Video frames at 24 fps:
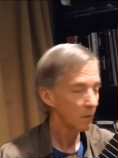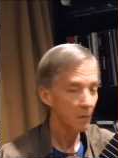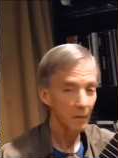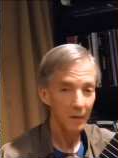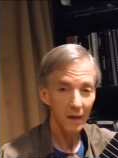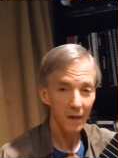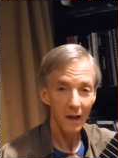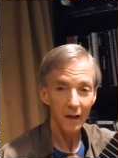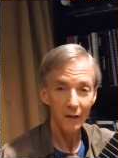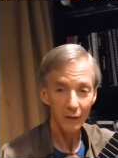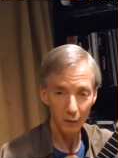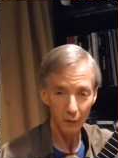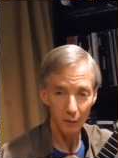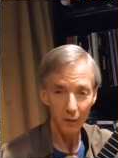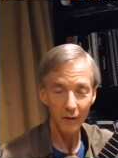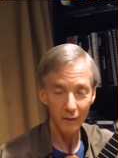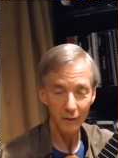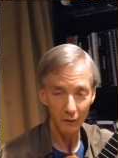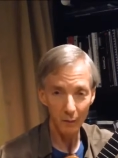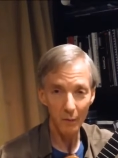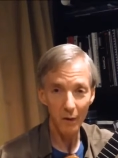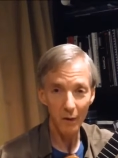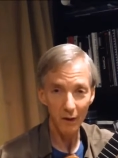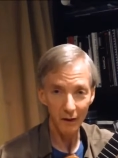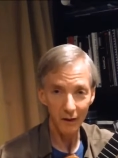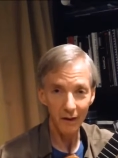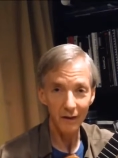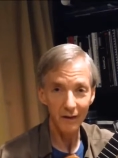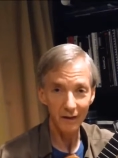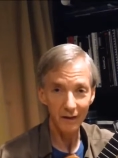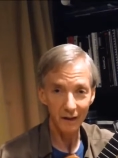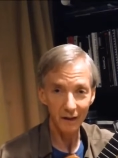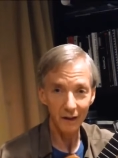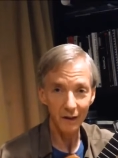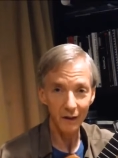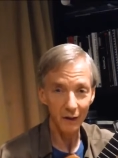That's the rest of the melody,
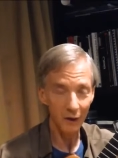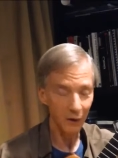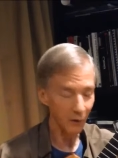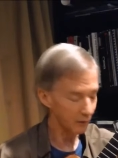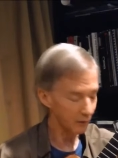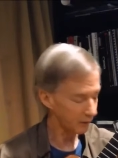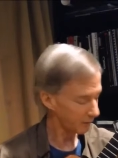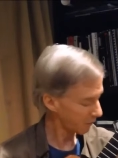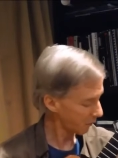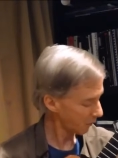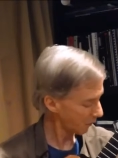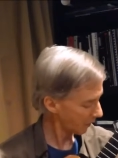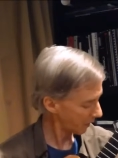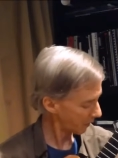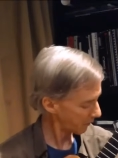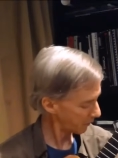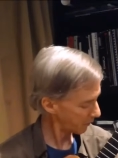single notes. But what I'm